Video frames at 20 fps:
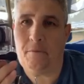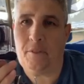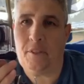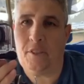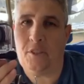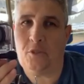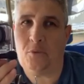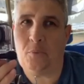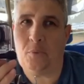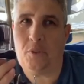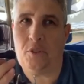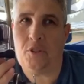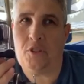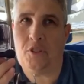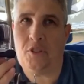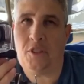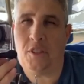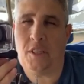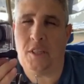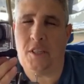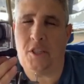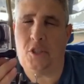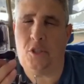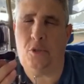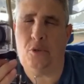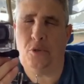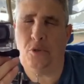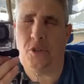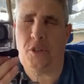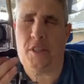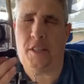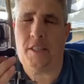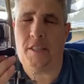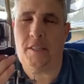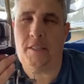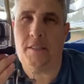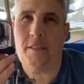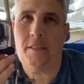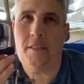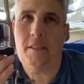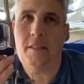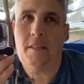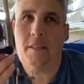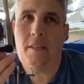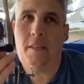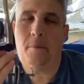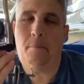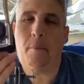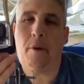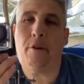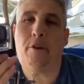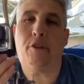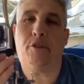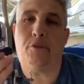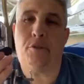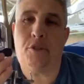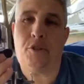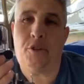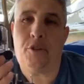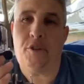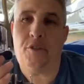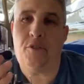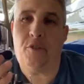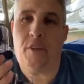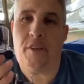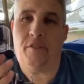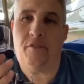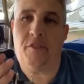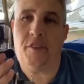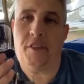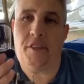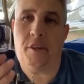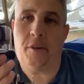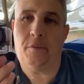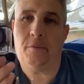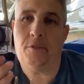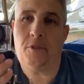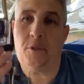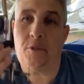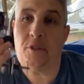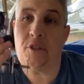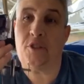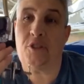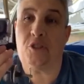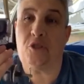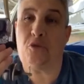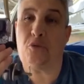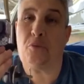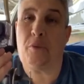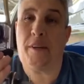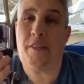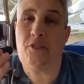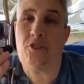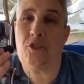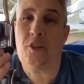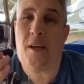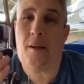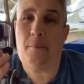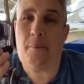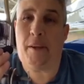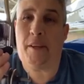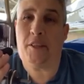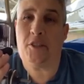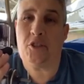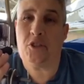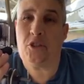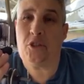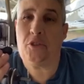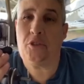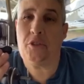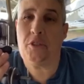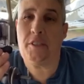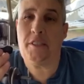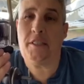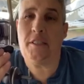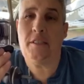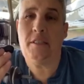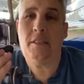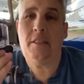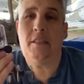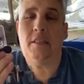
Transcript: This was used in Mary's return to flight video, so it does a great job externally.